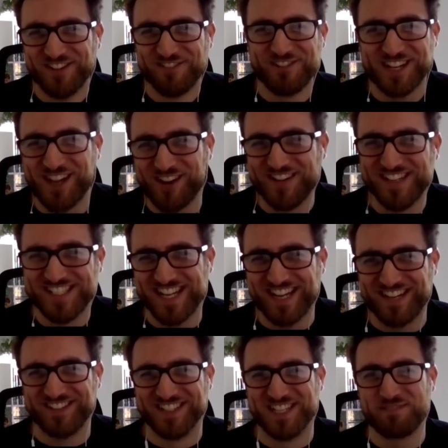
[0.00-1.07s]
Won't go into
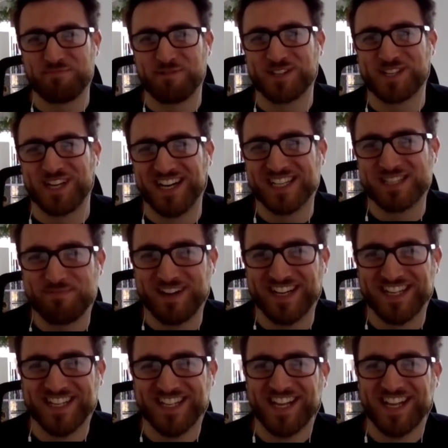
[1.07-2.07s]
that on this podcast, but